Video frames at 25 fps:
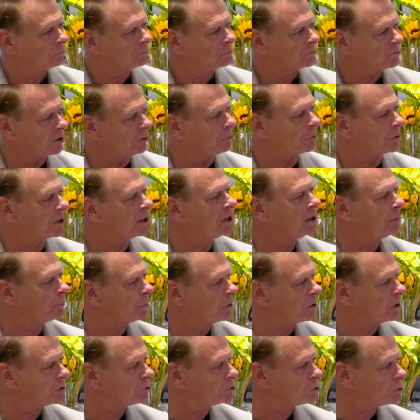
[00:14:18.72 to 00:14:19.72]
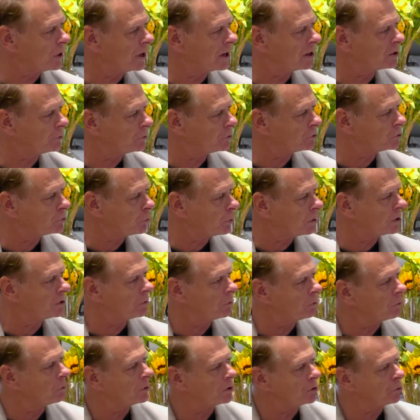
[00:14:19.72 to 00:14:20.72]
They were keeping on track with
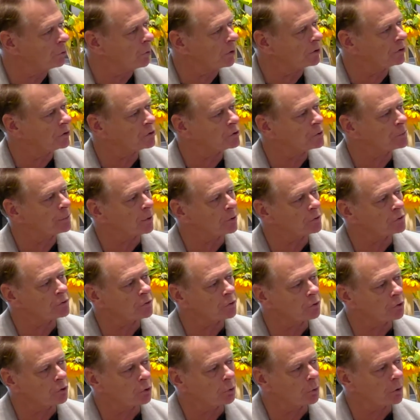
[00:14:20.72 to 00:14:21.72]
what, with what they're supposed to do,